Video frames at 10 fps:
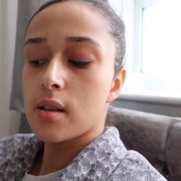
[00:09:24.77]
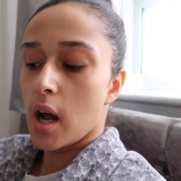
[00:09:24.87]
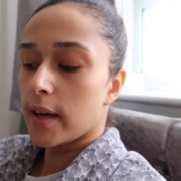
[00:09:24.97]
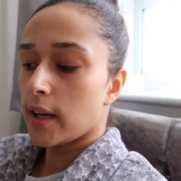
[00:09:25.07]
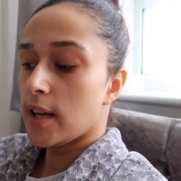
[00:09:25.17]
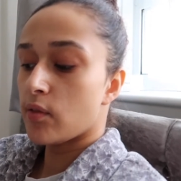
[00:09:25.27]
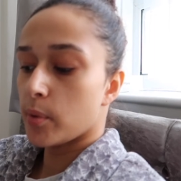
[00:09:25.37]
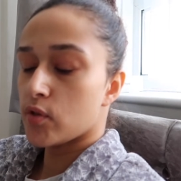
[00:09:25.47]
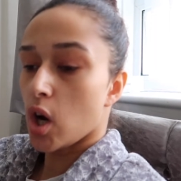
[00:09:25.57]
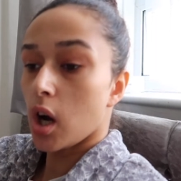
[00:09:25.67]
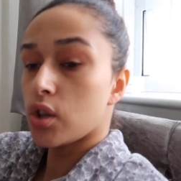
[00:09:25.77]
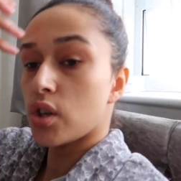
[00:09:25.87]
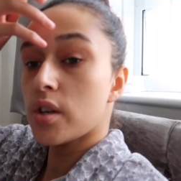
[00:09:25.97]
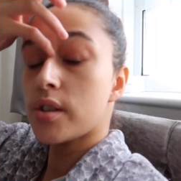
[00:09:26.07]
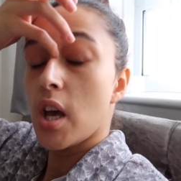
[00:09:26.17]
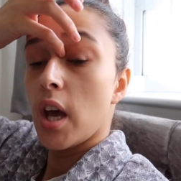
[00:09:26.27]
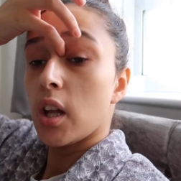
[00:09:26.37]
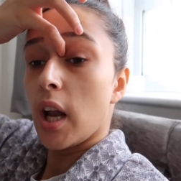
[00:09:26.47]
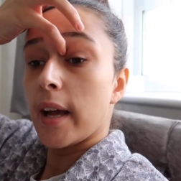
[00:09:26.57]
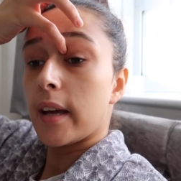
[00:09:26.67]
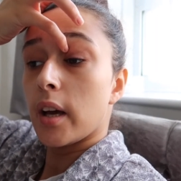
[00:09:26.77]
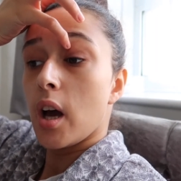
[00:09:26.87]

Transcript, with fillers: Like even with chargers, like